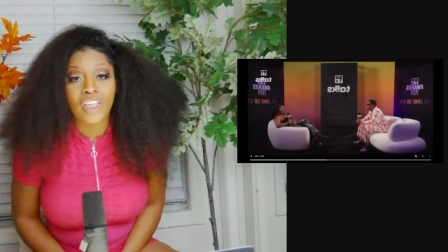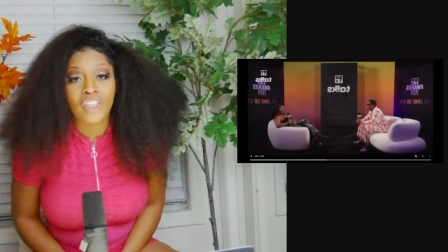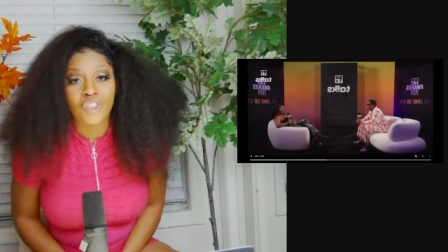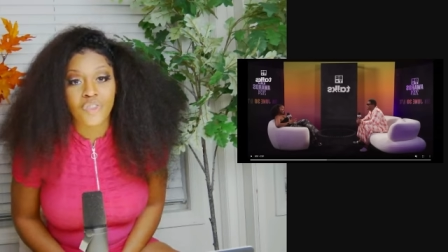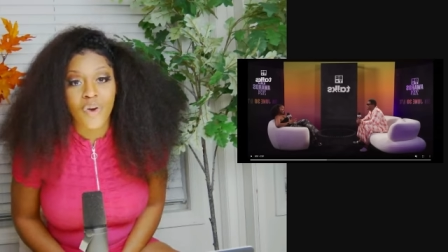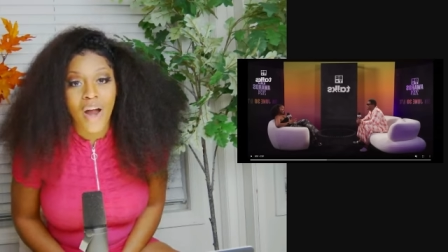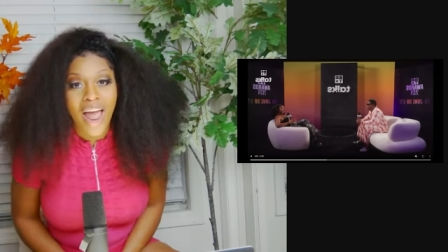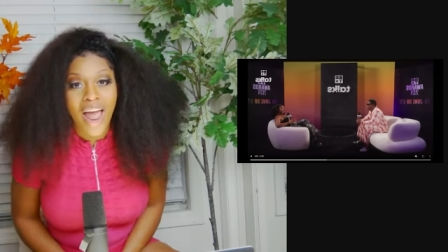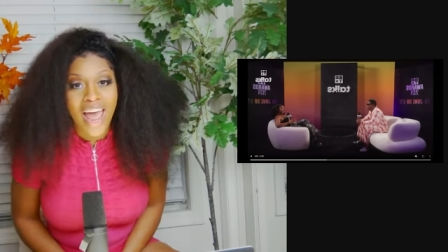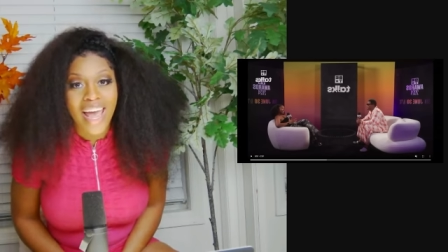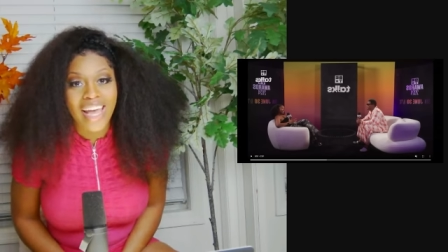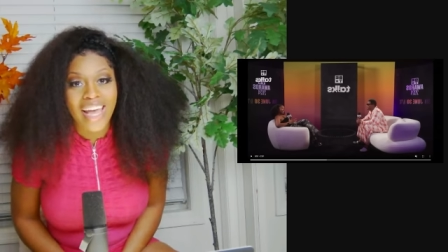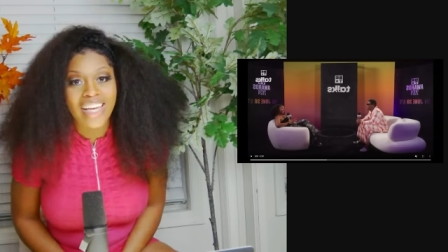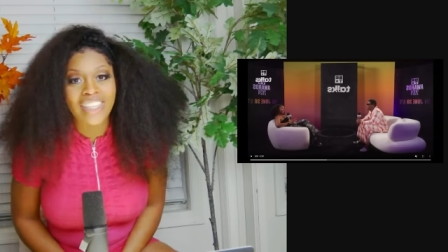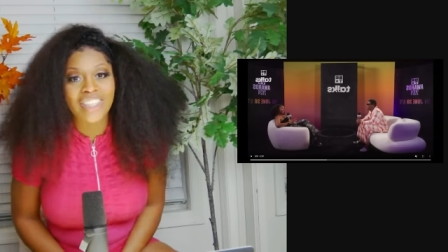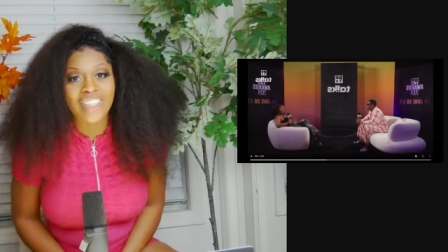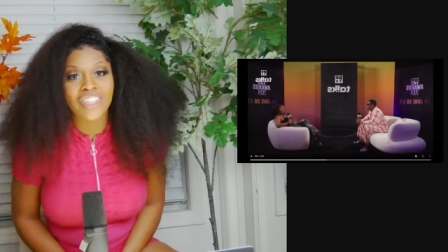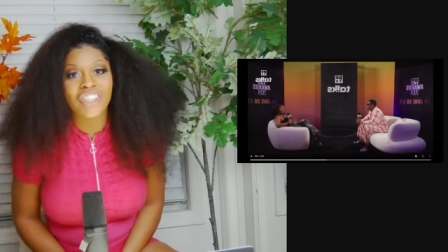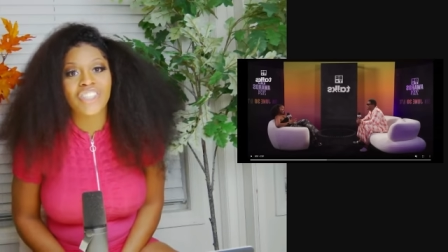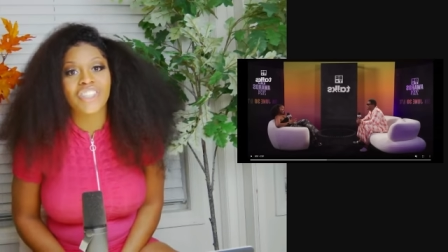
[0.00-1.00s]

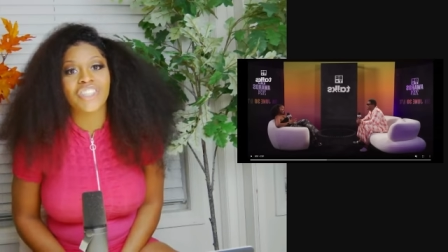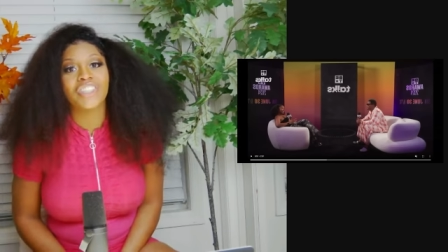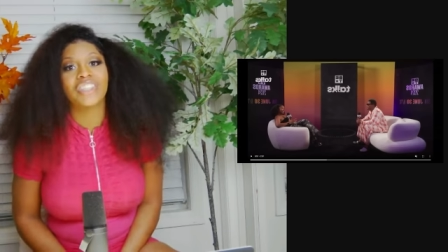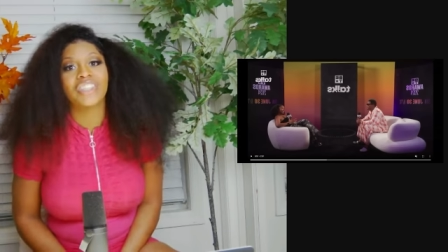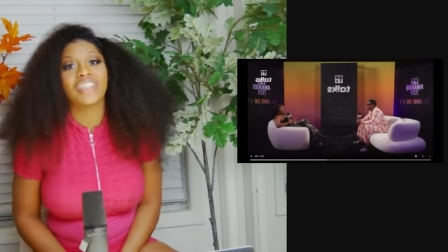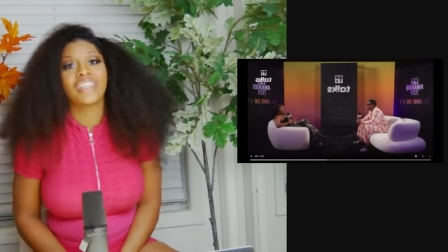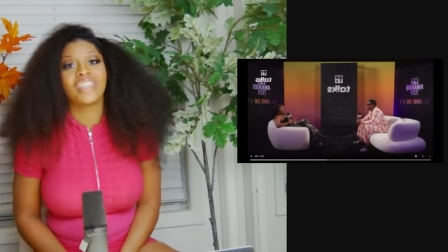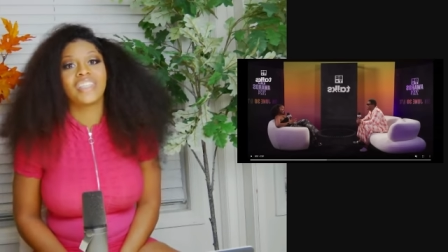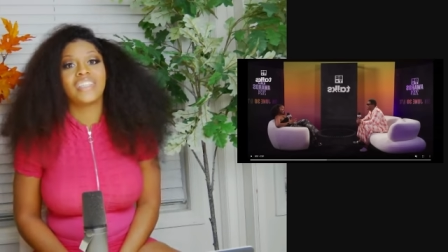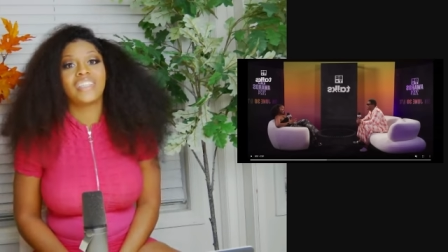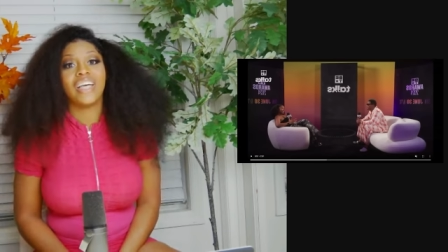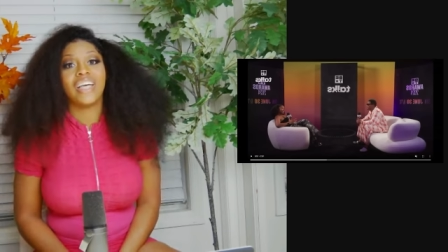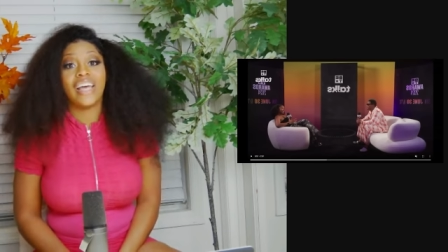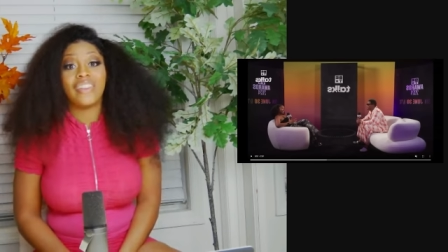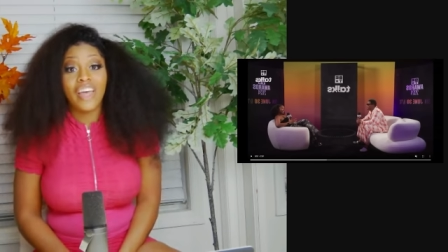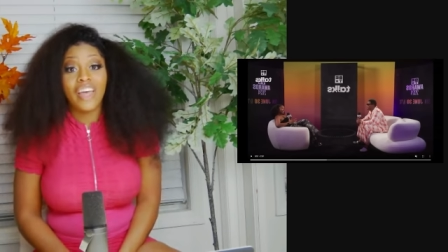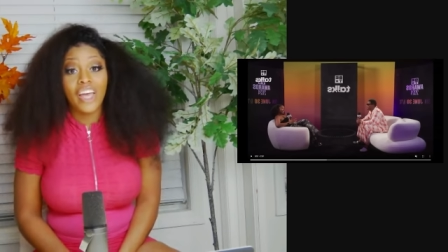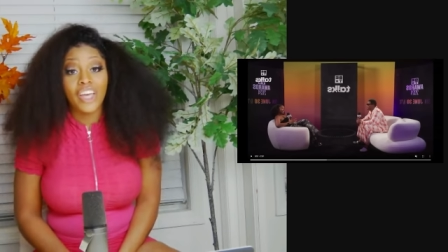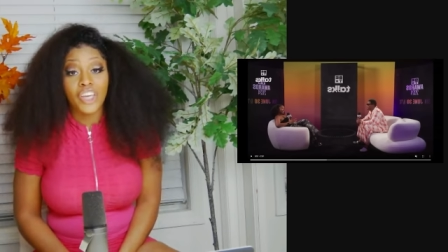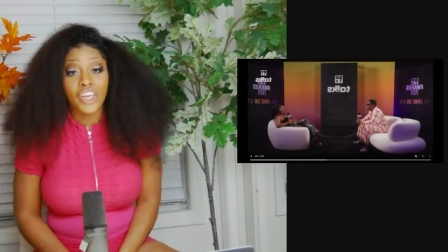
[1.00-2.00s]
trash
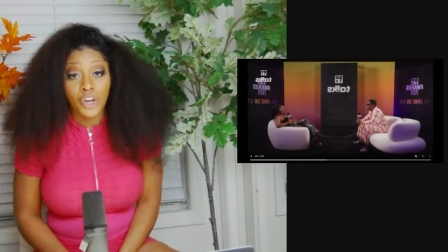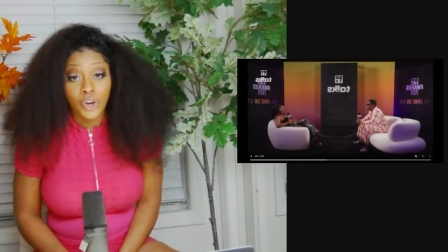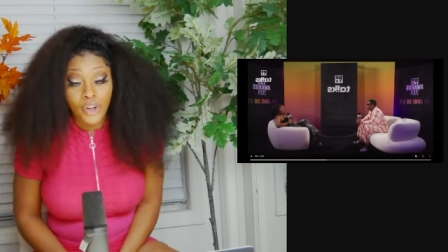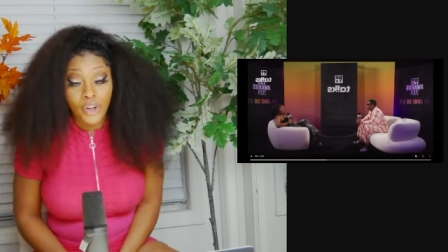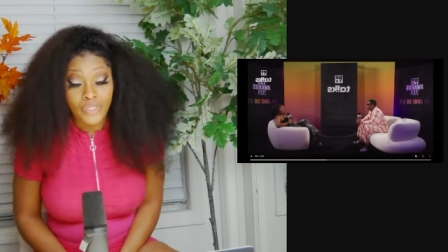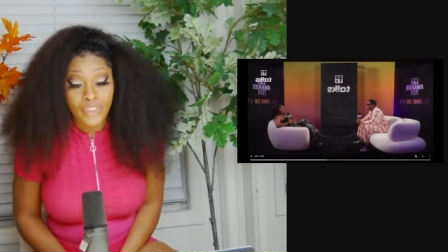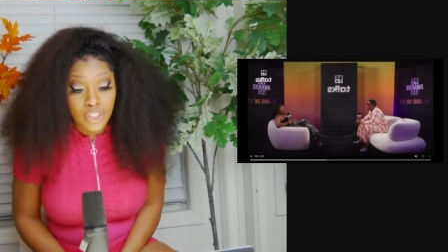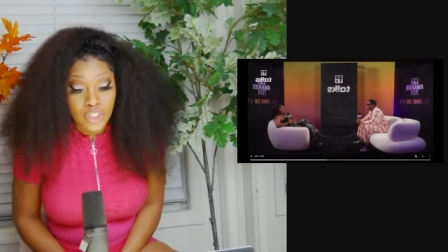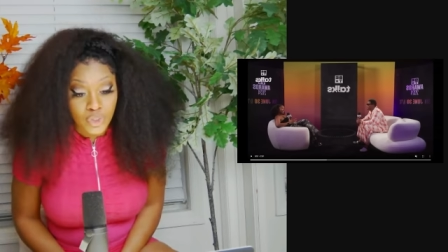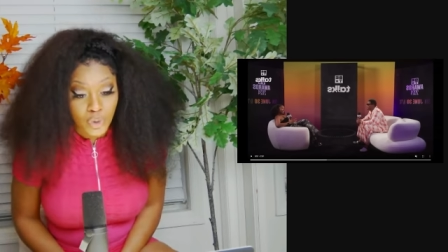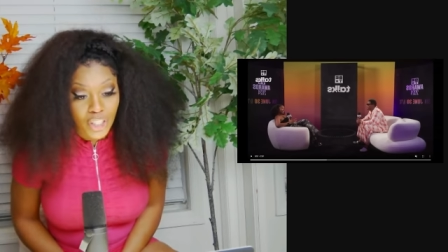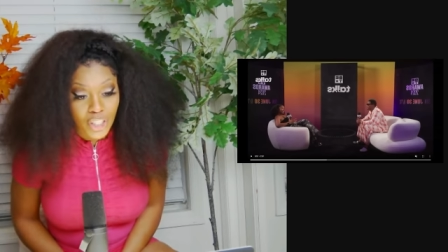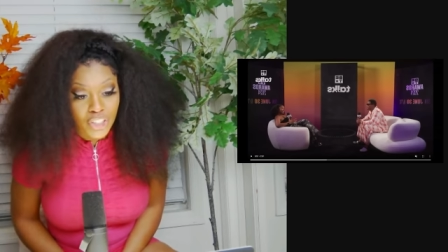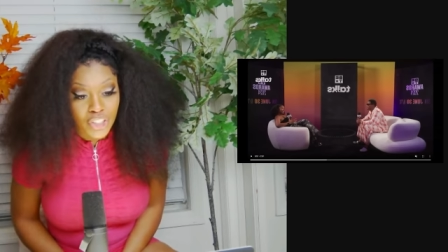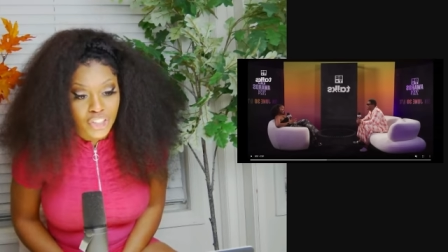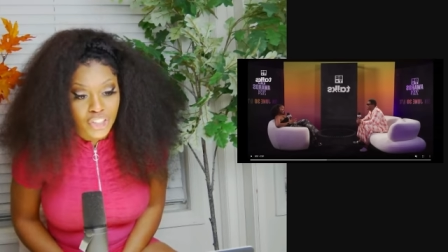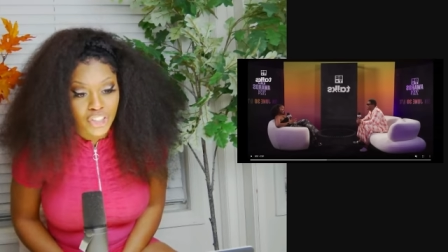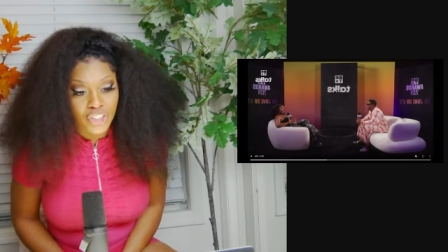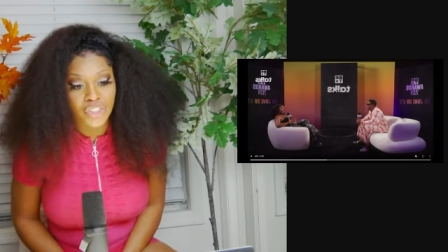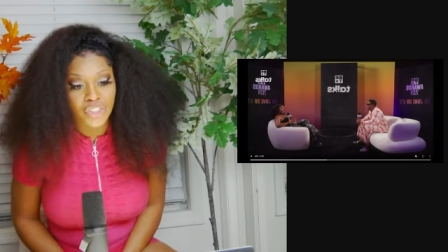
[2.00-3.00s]
and that you're the
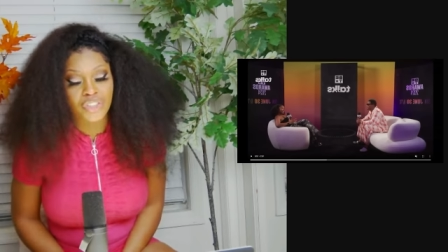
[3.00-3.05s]
treasure,